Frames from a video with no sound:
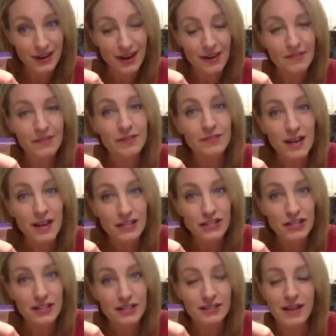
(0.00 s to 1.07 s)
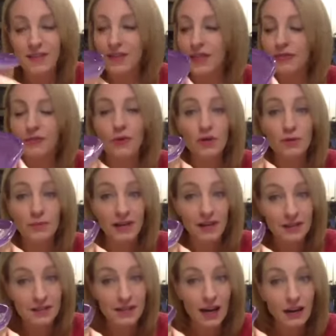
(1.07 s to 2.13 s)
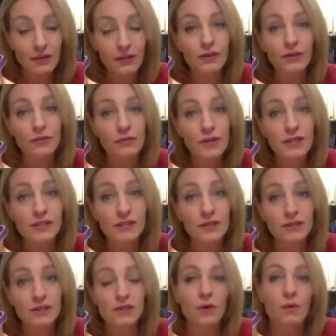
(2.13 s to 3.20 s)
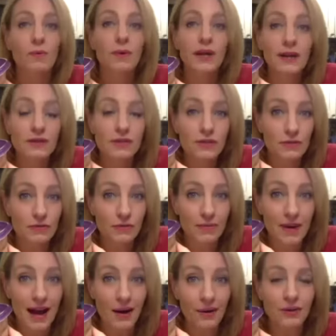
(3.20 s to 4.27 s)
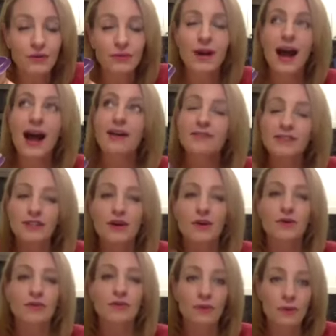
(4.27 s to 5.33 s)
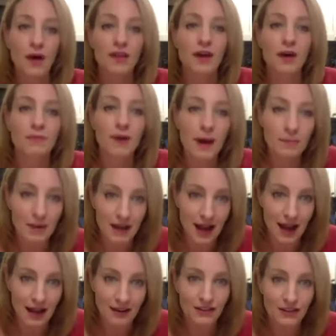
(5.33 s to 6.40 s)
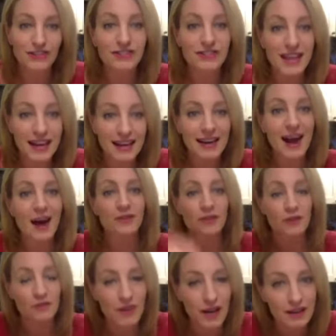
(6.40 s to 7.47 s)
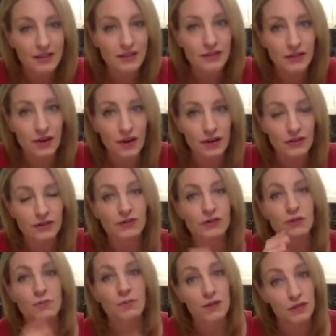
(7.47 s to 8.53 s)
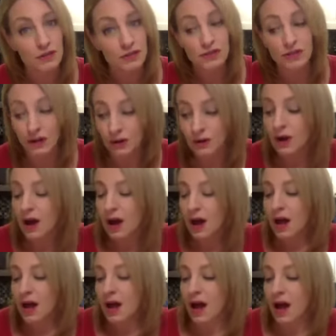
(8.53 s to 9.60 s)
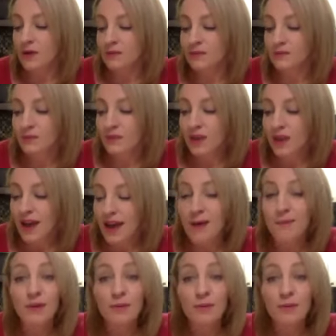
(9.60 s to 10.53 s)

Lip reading: of the veggies and then throw them in a container in your freezer. So a week or two from now, you don't have to go through all that prep again. You just take it out and you're ready to start your soup or your stew. And with